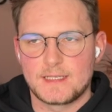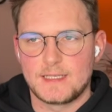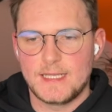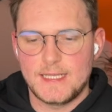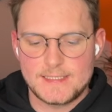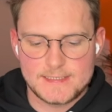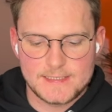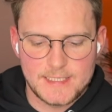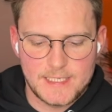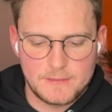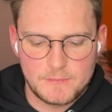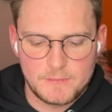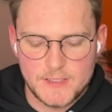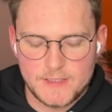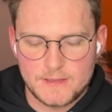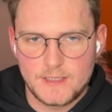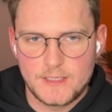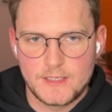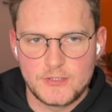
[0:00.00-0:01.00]
Let's name
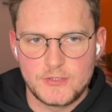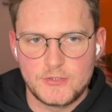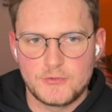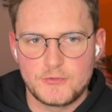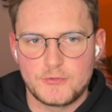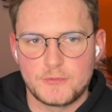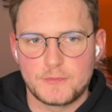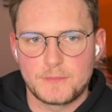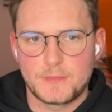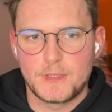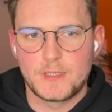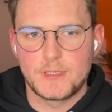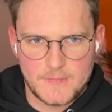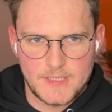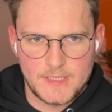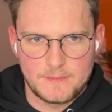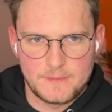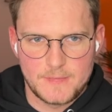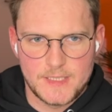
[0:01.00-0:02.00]
it YouTube
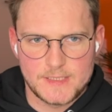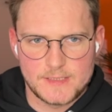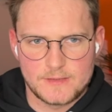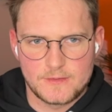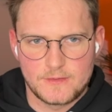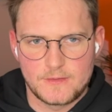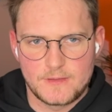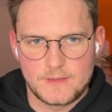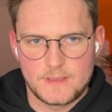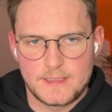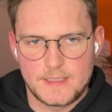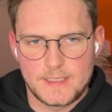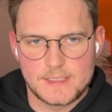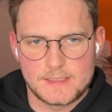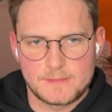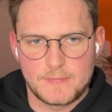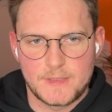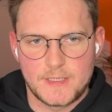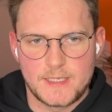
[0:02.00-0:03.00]
Amazon
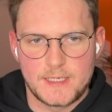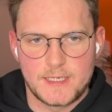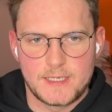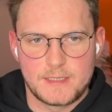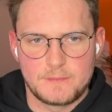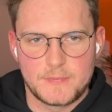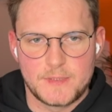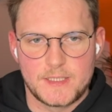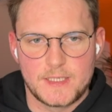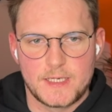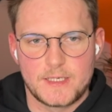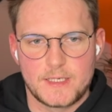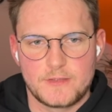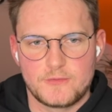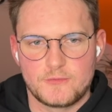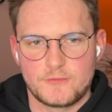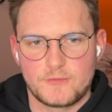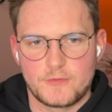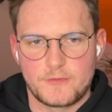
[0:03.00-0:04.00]
SP API
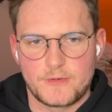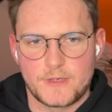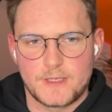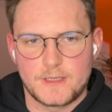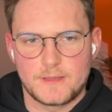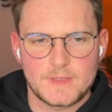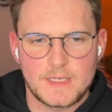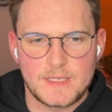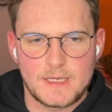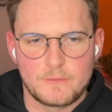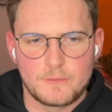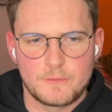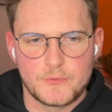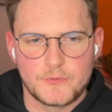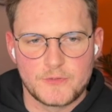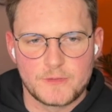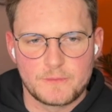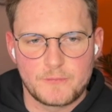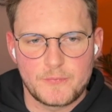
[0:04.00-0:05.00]
tutorial. I'll
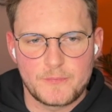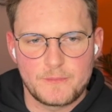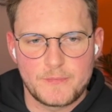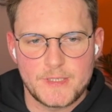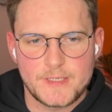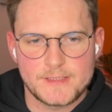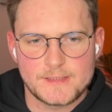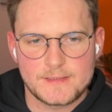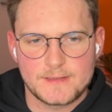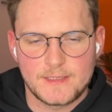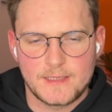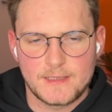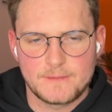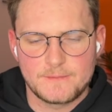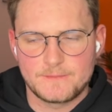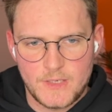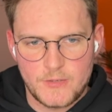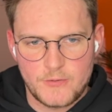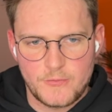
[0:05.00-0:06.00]
put it
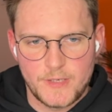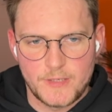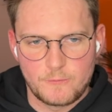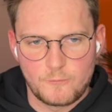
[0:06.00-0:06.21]
personal, create